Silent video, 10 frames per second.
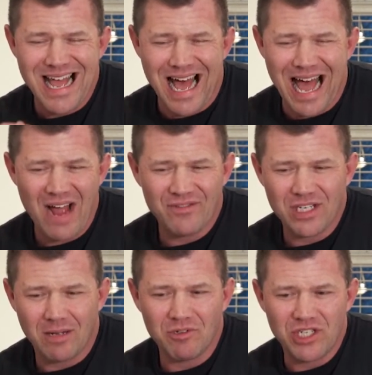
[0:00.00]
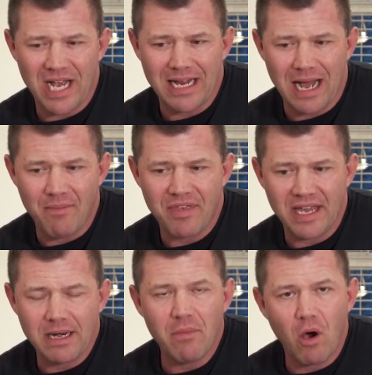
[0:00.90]
I have to double check. I'm
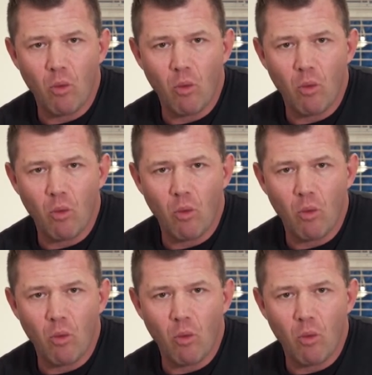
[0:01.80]
thinking about